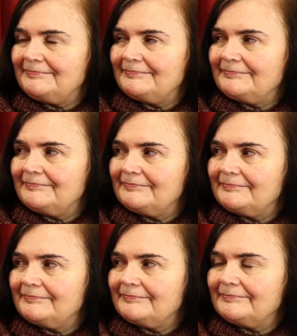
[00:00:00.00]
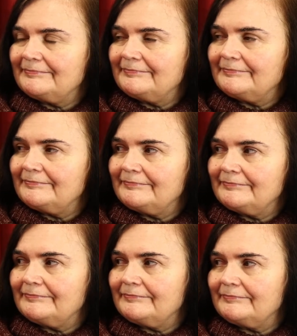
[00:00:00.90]

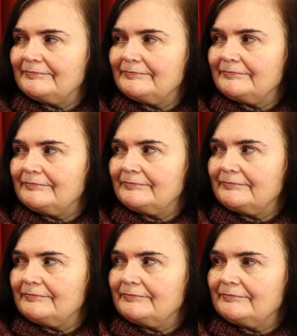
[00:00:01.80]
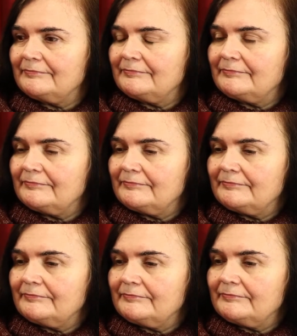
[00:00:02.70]

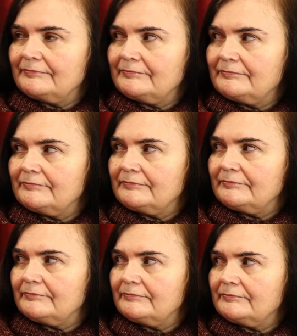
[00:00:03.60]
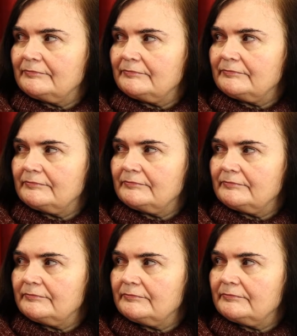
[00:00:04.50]

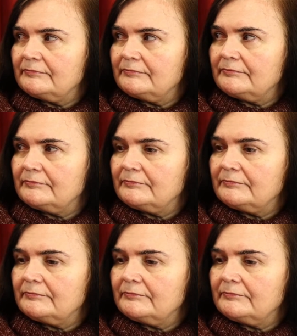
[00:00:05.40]
The person shown says nothing.